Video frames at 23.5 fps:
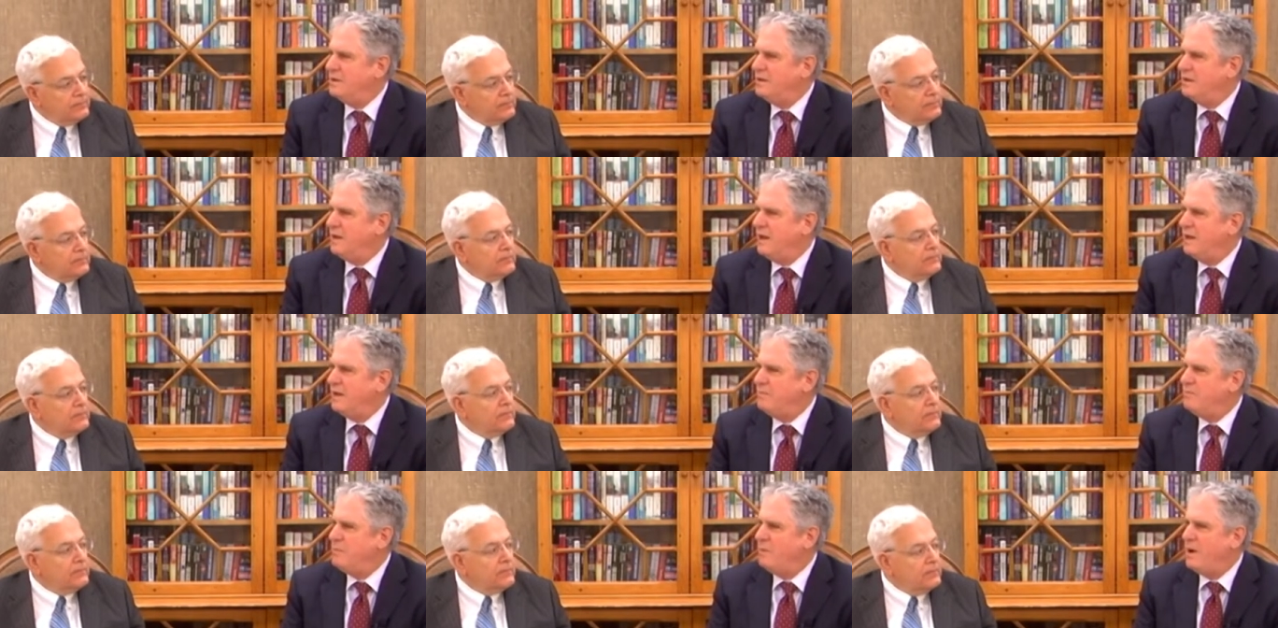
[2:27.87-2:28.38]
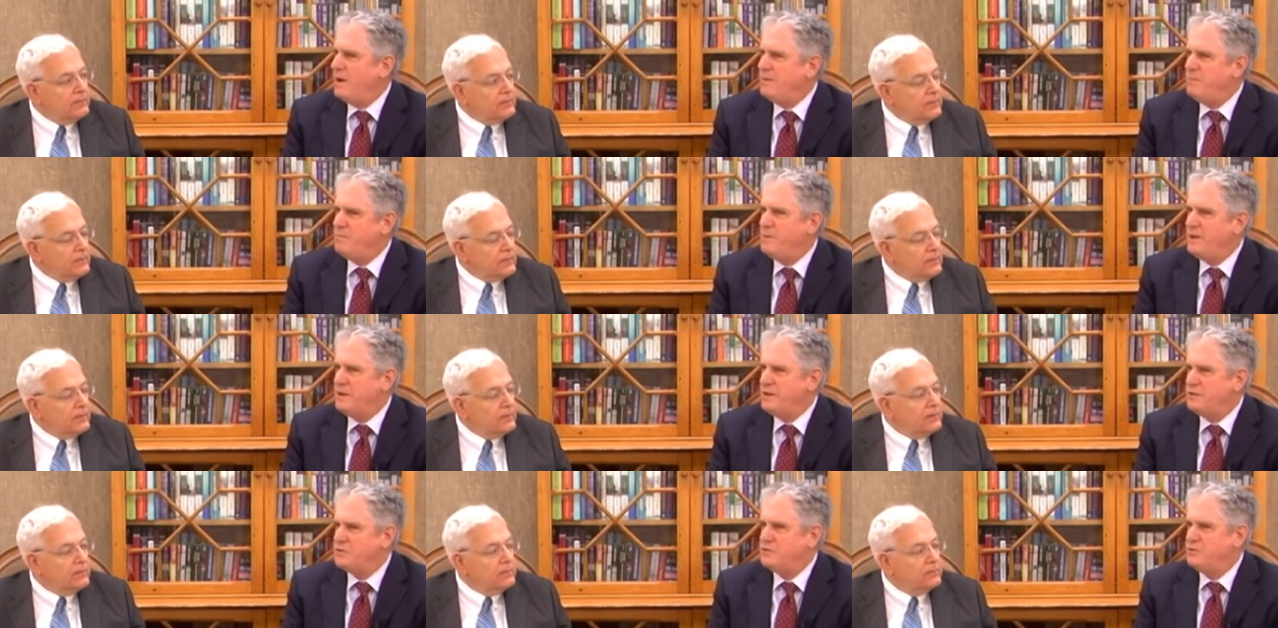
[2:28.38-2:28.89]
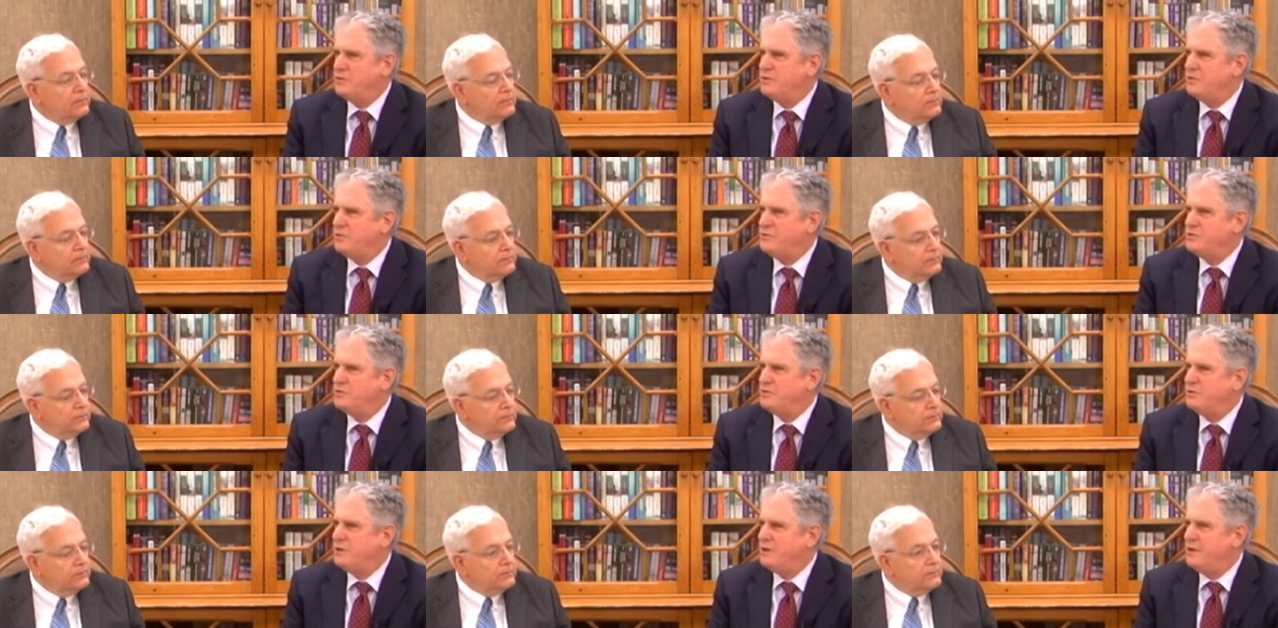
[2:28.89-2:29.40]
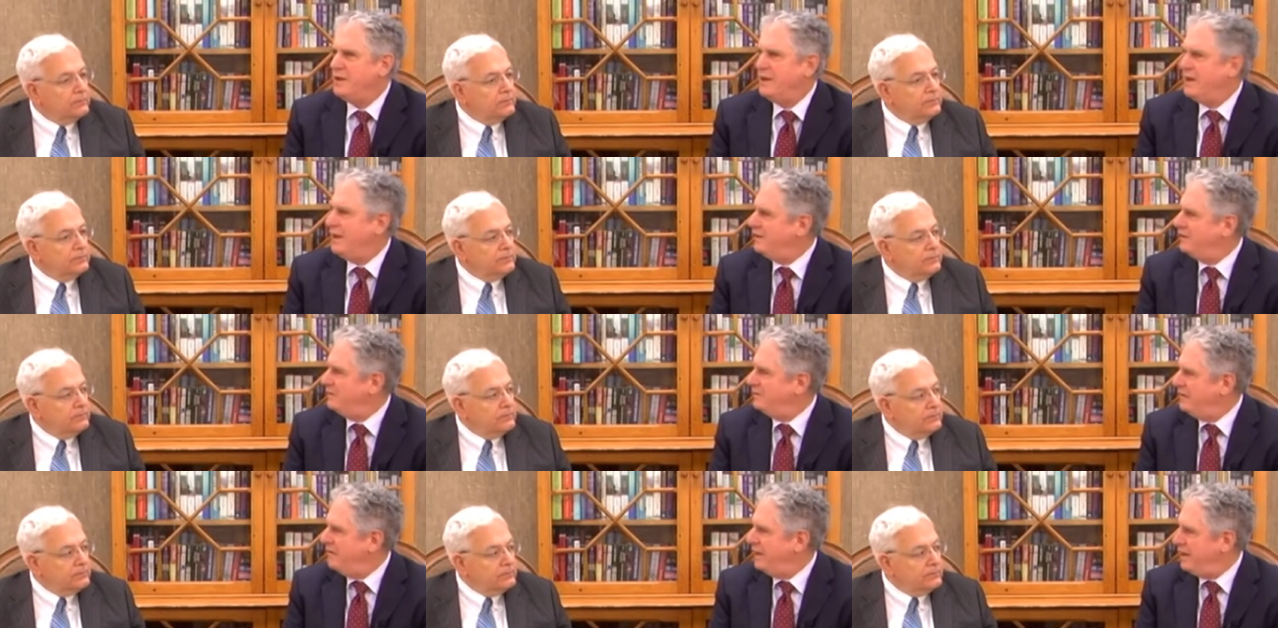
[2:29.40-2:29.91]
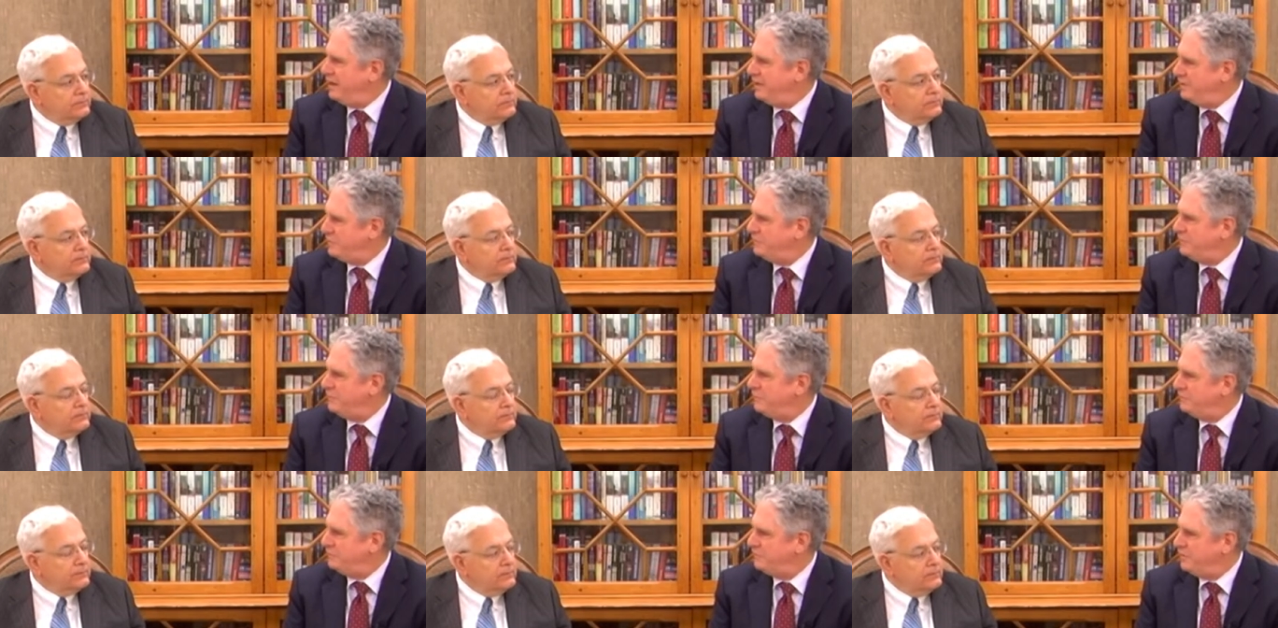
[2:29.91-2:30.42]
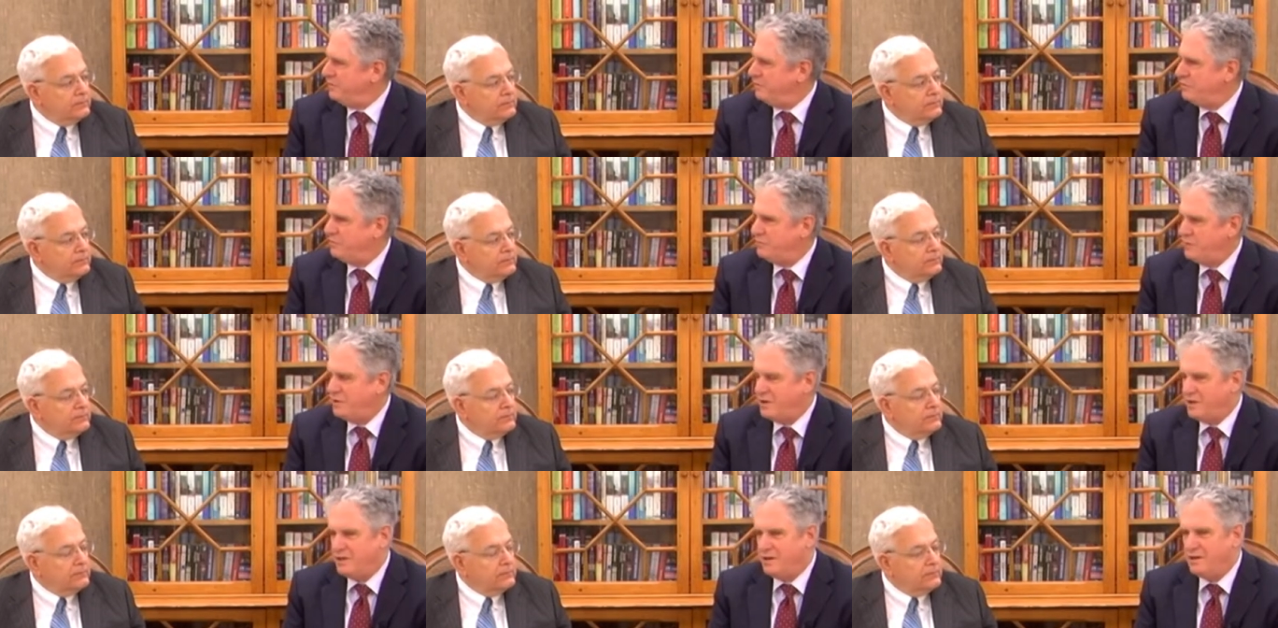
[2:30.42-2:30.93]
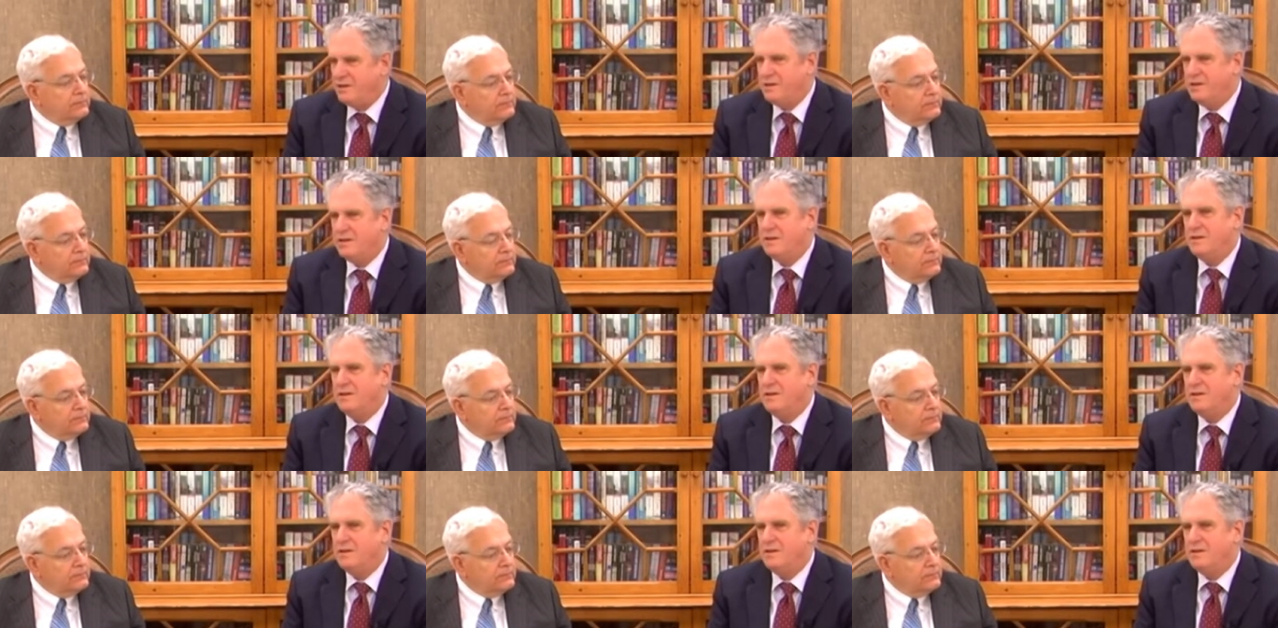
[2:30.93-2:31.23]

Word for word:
Speaker 1: had bypass surgery at age fifty-three,